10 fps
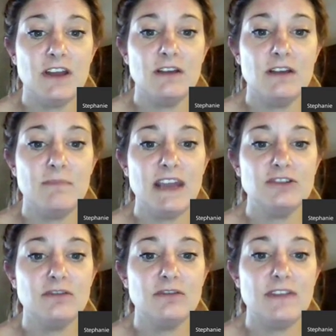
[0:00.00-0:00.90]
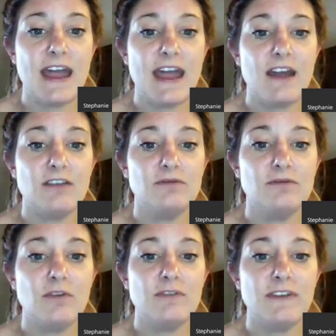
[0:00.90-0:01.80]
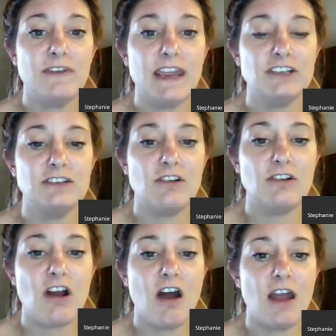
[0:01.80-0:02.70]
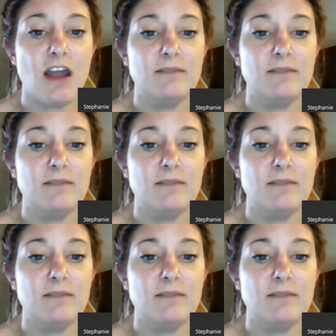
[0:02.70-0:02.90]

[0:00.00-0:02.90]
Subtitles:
make sure that notifications are on,